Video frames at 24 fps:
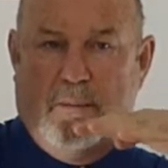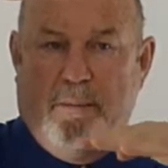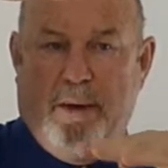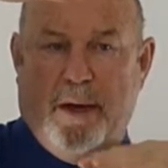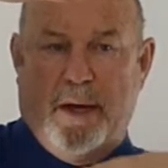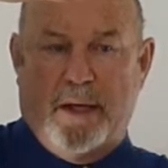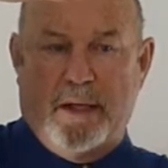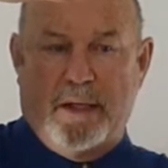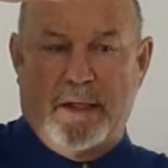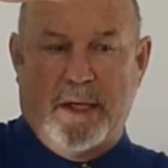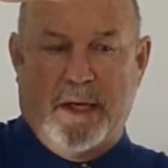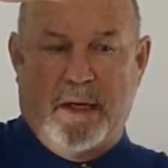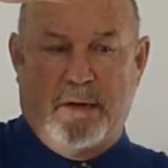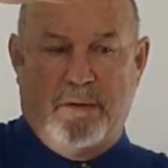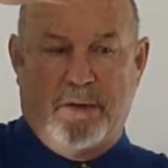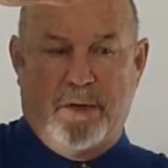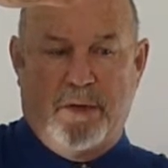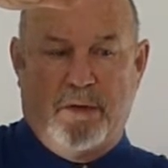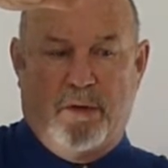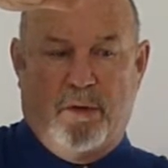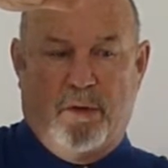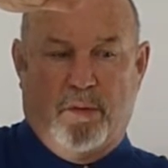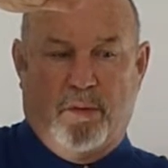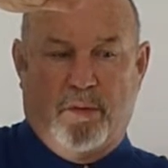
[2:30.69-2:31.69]
back down
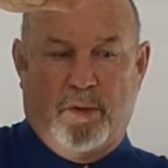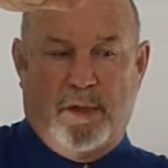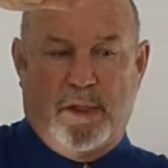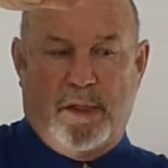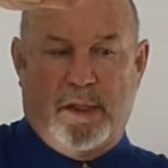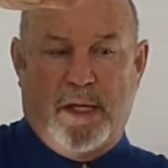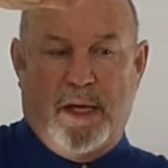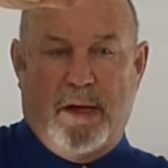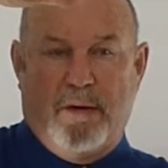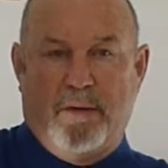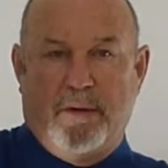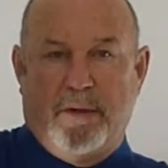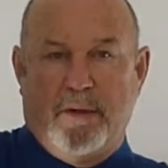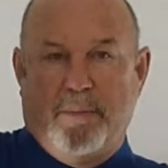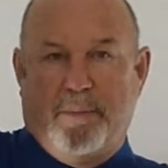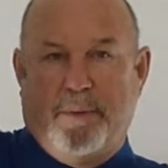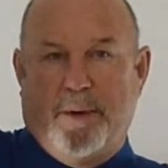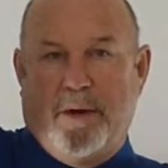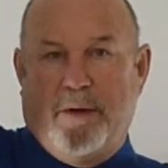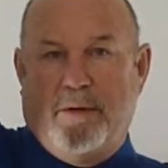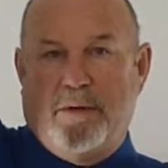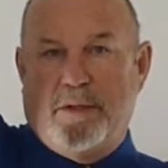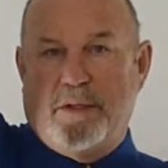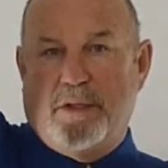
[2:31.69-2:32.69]
to normal, allowing the
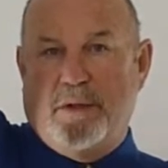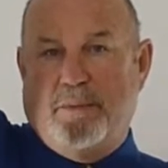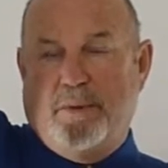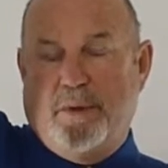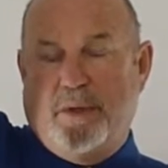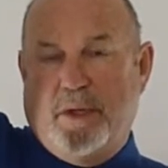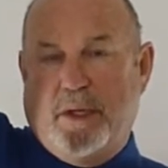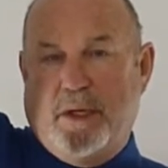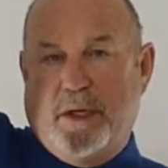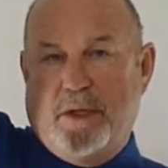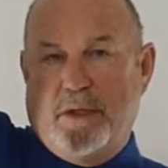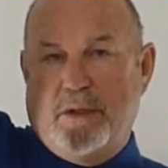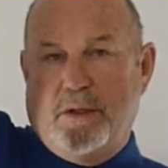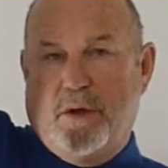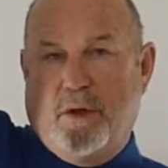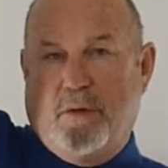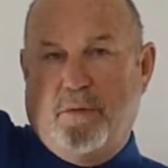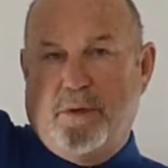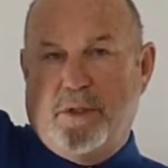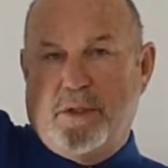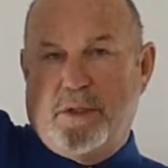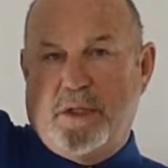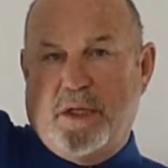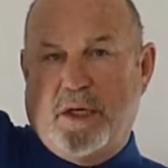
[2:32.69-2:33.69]
parasympathetic
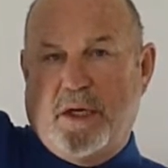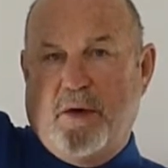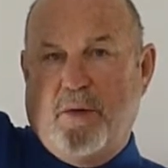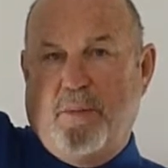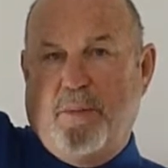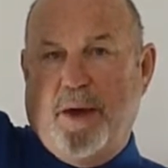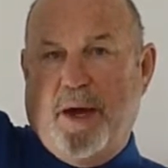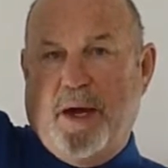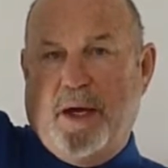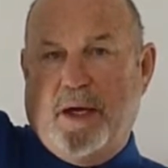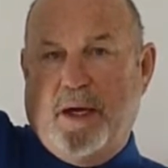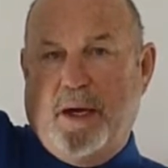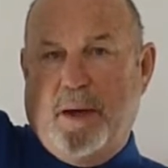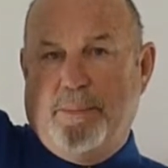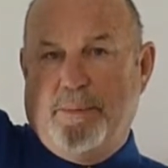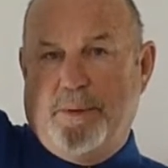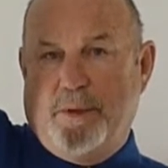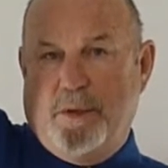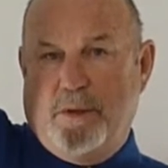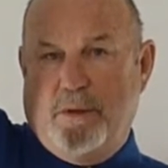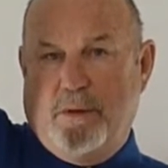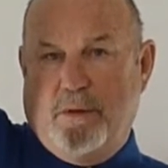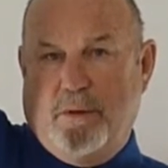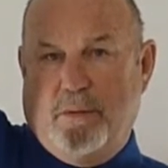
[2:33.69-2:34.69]
tonus to go back up
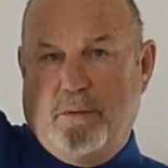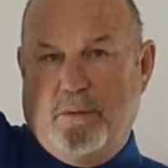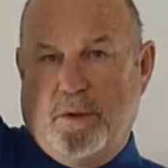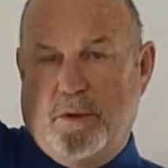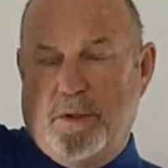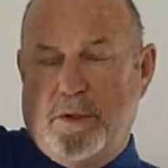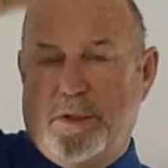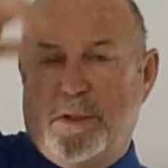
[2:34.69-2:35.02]
to normal,